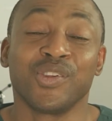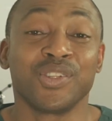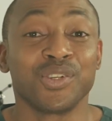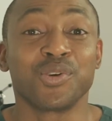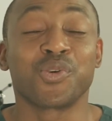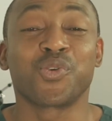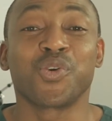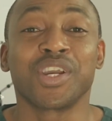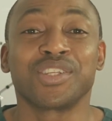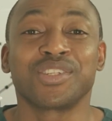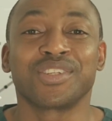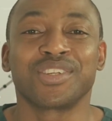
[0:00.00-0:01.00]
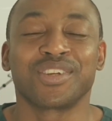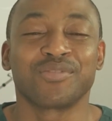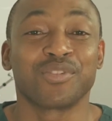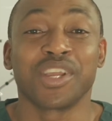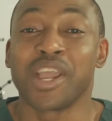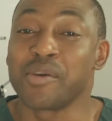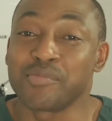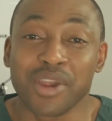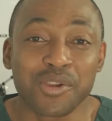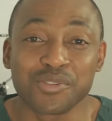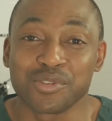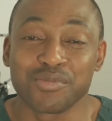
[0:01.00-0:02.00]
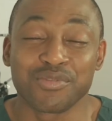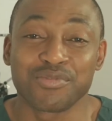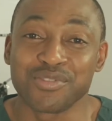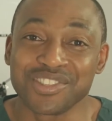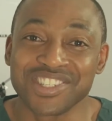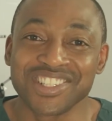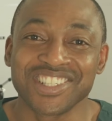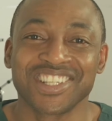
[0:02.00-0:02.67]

to request for the embryos to be frozen